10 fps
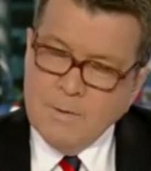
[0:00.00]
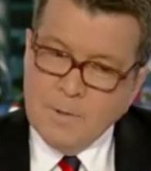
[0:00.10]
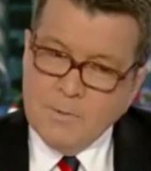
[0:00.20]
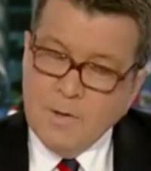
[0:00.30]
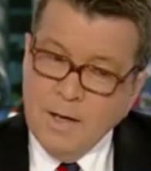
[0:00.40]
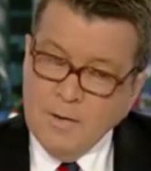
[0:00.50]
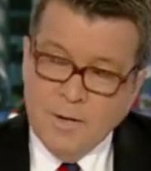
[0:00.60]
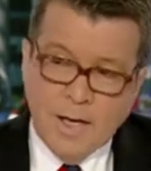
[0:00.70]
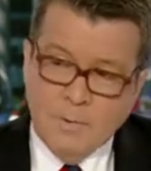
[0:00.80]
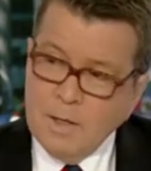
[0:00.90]
But Tucker
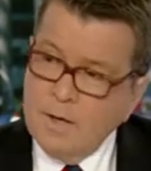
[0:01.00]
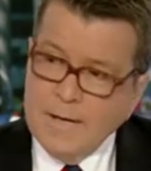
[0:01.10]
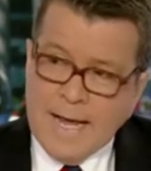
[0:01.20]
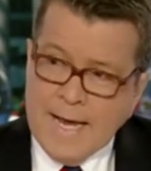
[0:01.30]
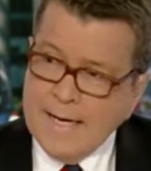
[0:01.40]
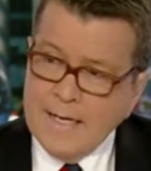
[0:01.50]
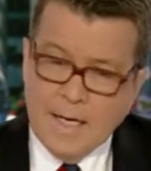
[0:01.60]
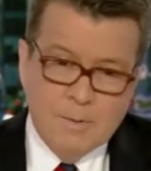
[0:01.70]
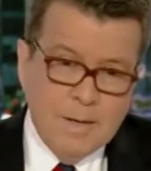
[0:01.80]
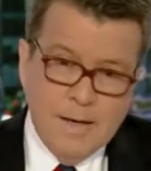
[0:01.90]
and I were going at it.
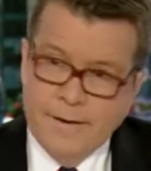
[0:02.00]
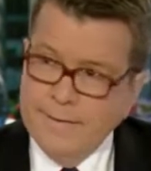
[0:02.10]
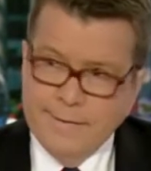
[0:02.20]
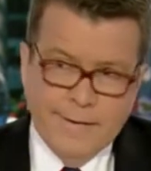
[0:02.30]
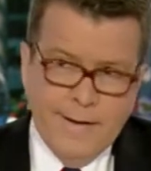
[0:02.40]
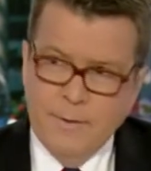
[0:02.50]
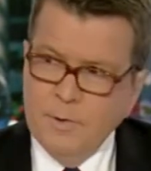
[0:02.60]
I mean,